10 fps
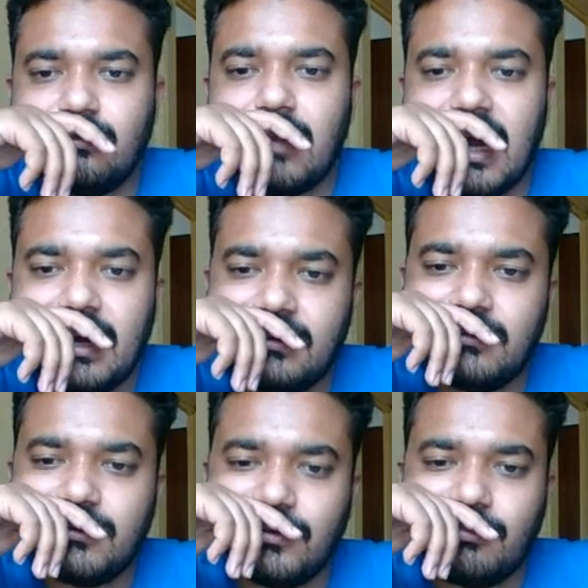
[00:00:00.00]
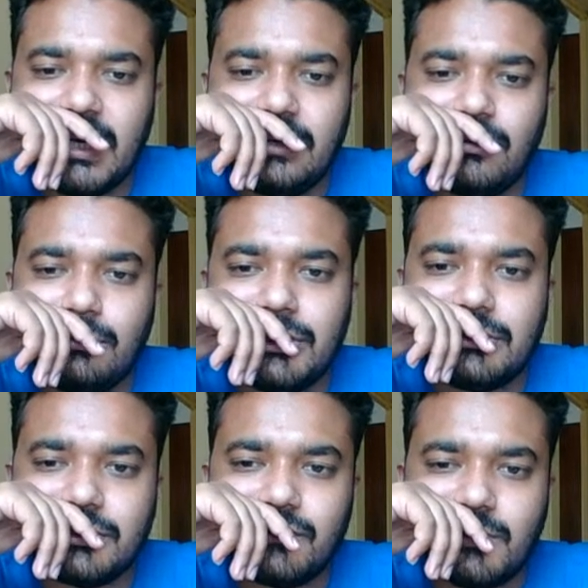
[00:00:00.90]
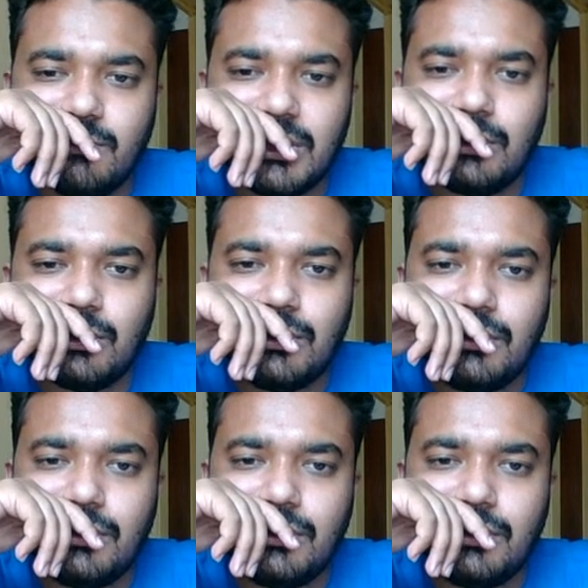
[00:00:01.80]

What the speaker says: bad, so my two pieces would be good.